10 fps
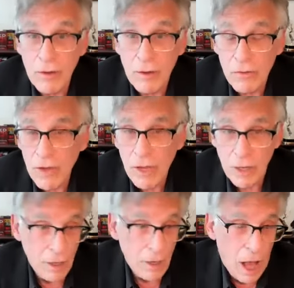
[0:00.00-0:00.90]

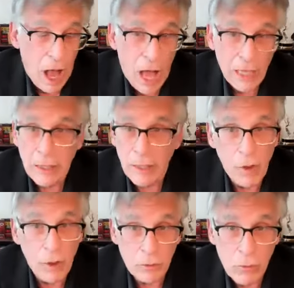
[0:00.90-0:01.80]
D.C highly
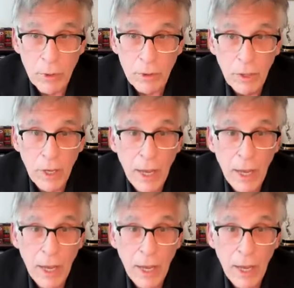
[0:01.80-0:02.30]
vulnerable,